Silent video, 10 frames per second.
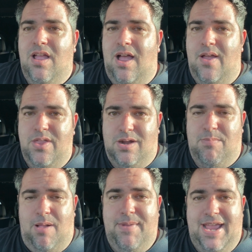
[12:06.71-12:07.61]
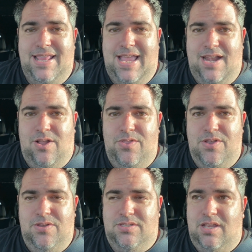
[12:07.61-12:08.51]
They're going to probably add that on
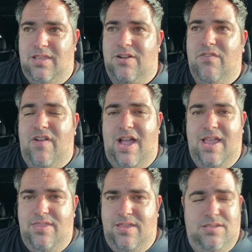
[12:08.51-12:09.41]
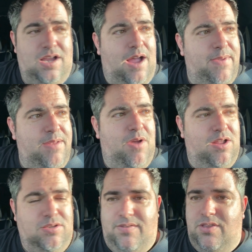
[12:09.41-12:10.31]
those to electrify the top end
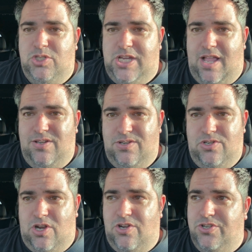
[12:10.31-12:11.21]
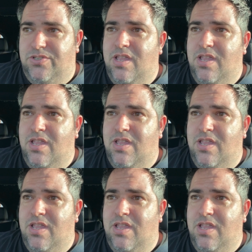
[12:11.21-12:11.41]
models of those Challengers and Chargers.